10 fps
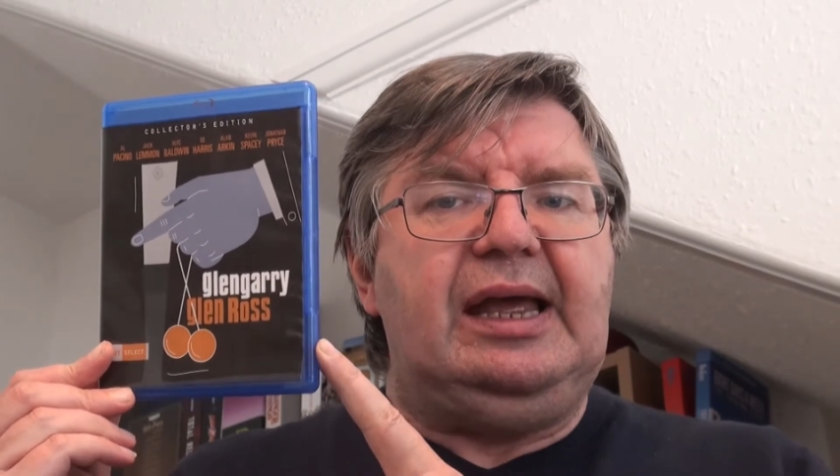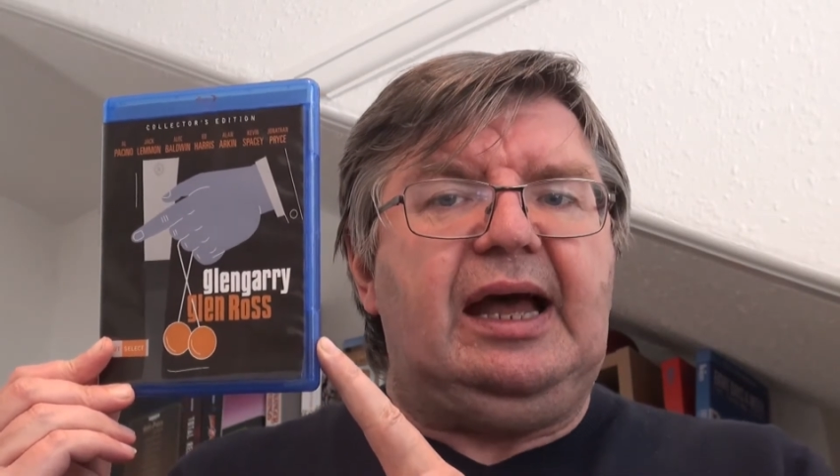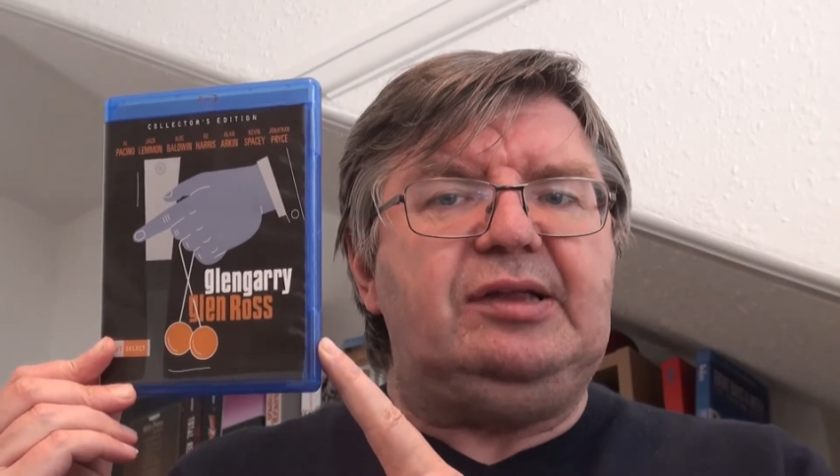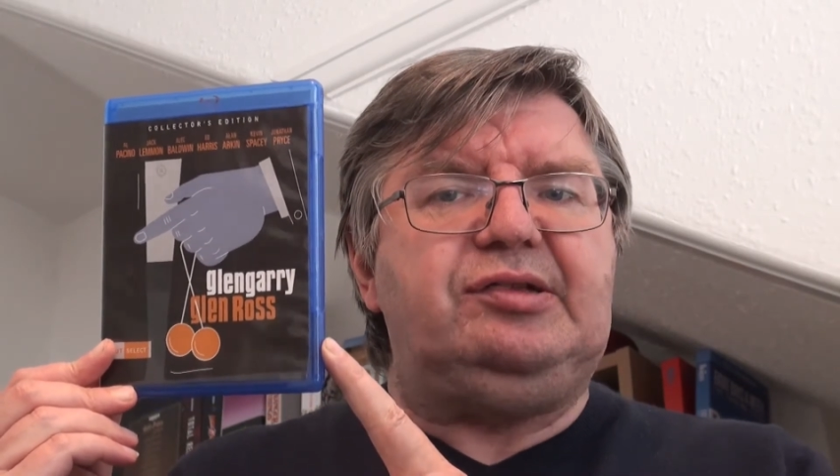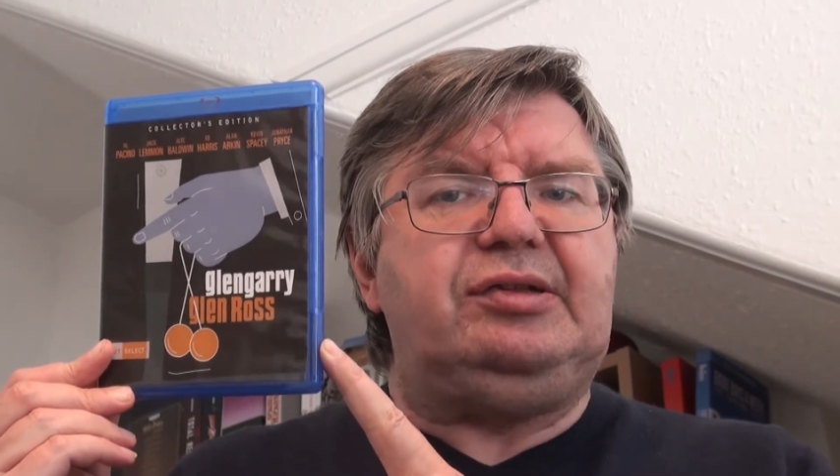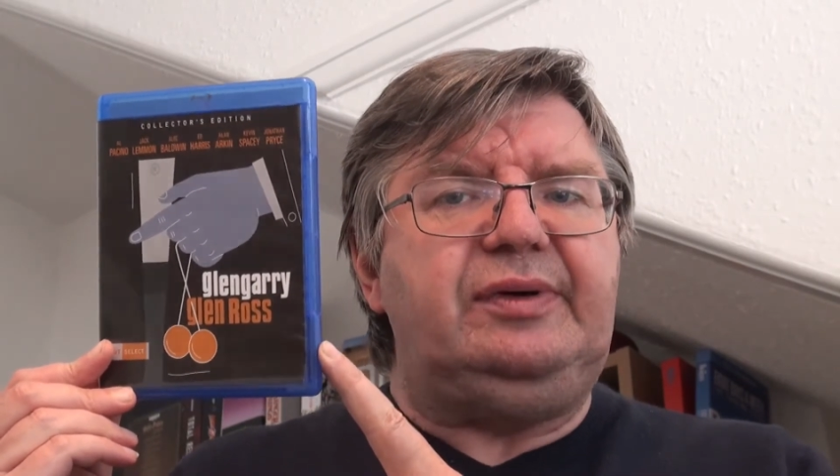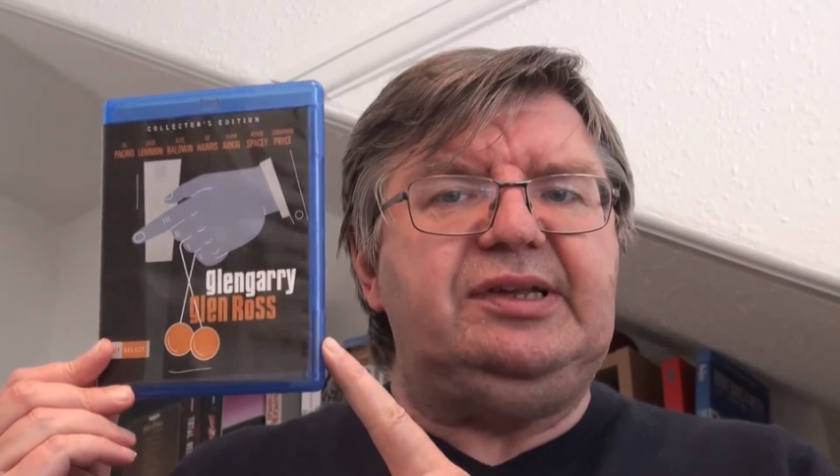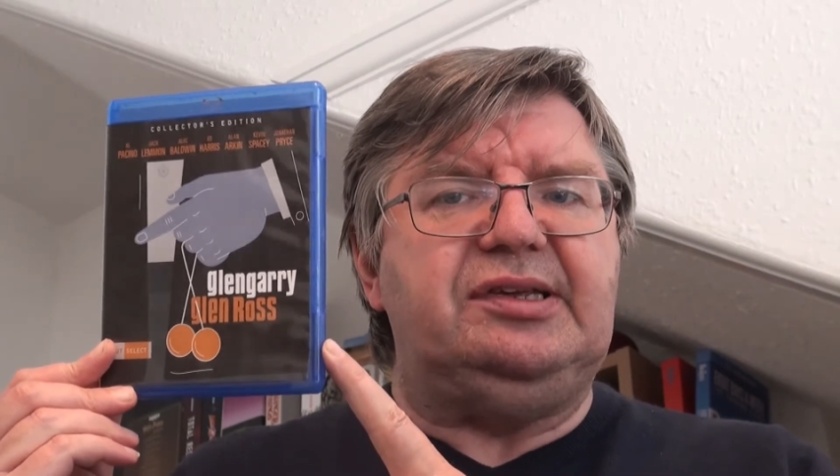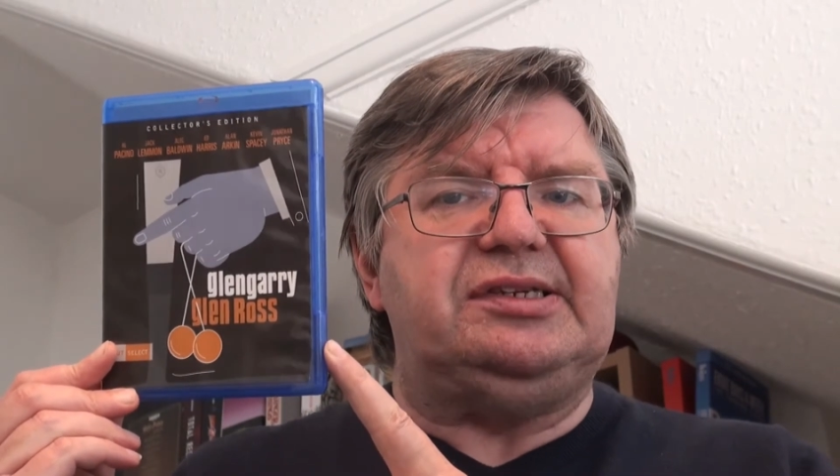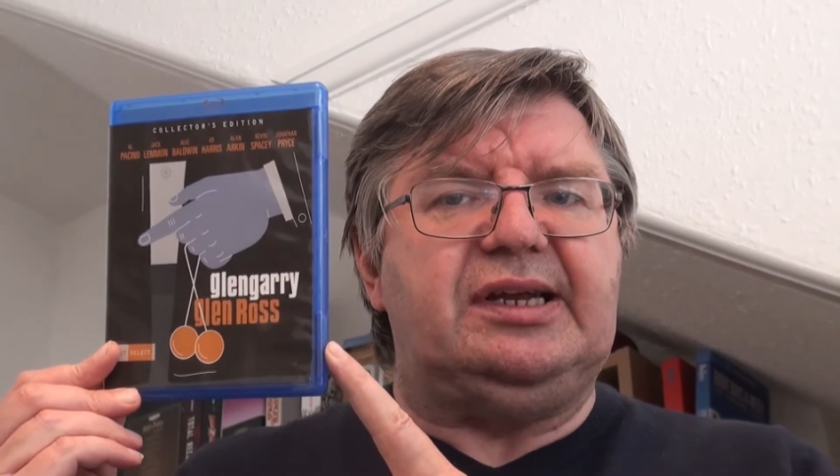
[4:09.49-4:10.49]
and so
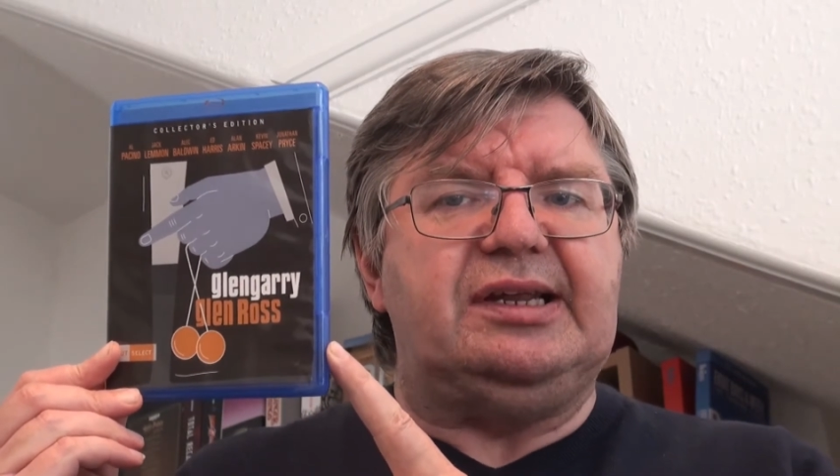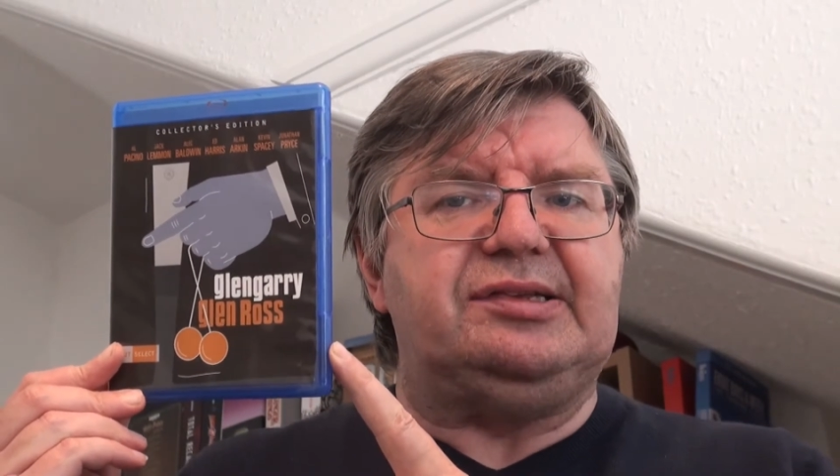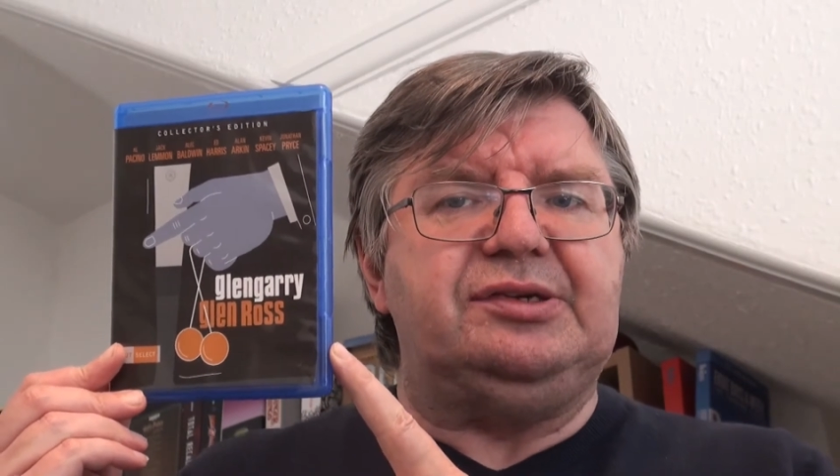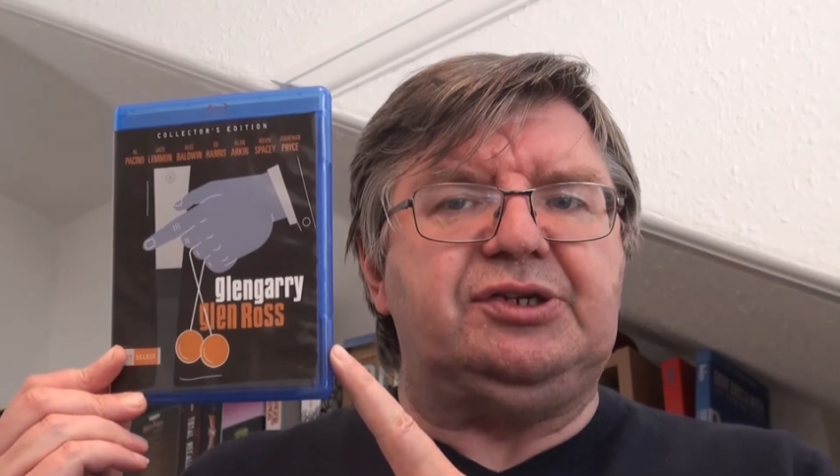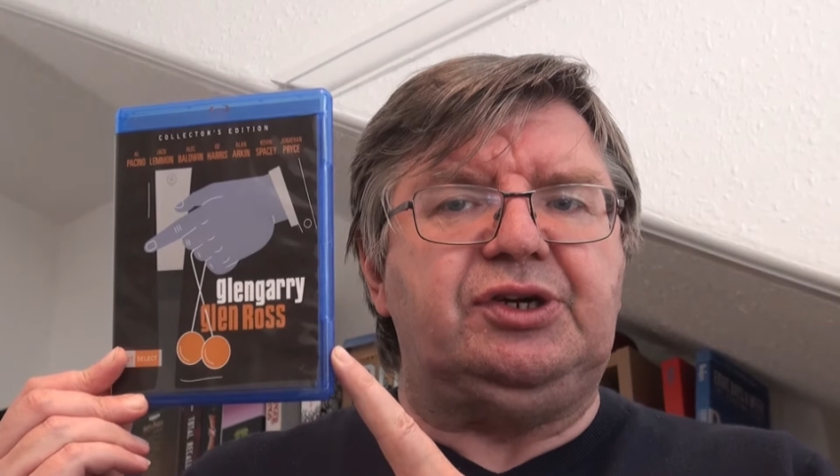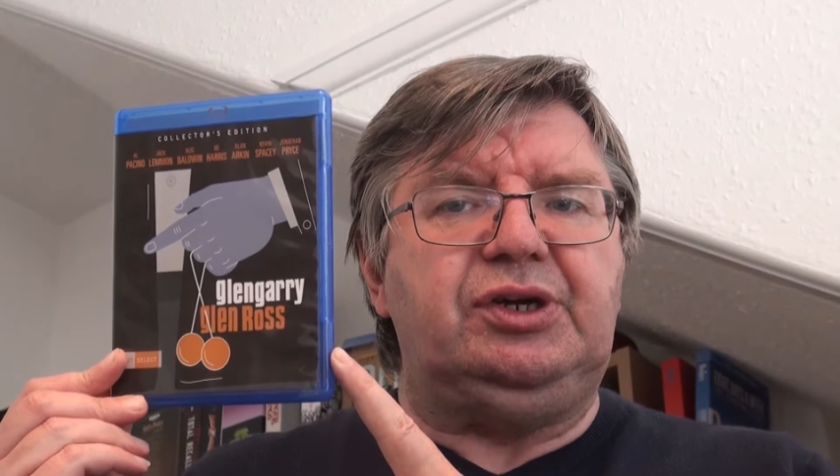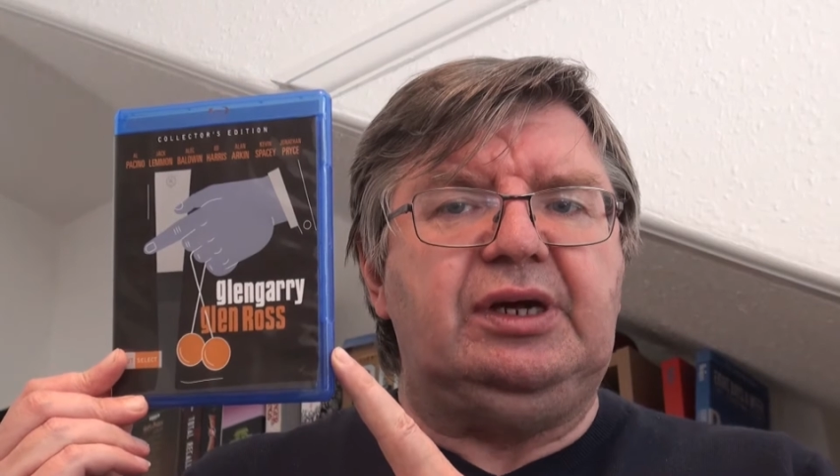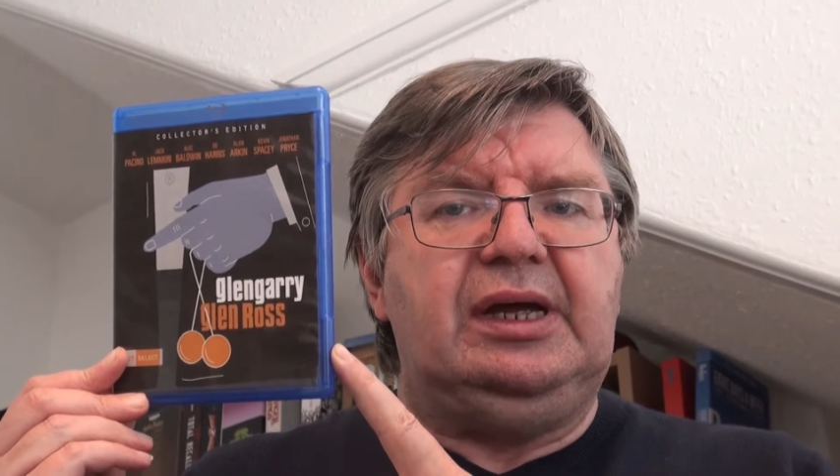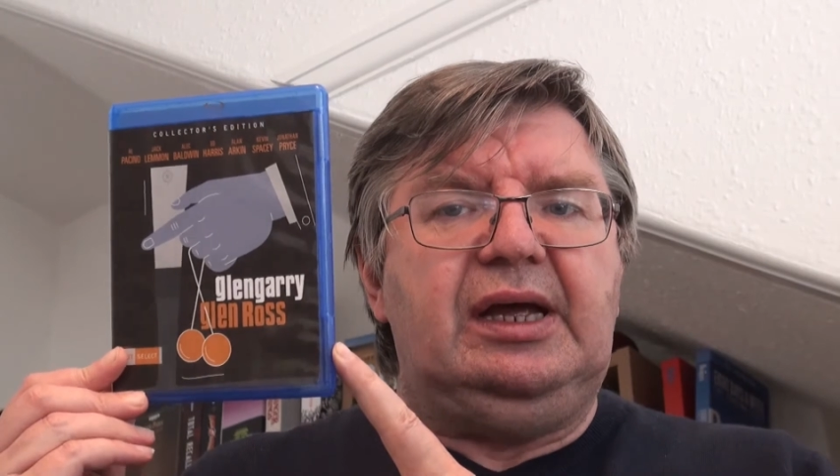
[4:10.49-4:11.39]
easy to listen to.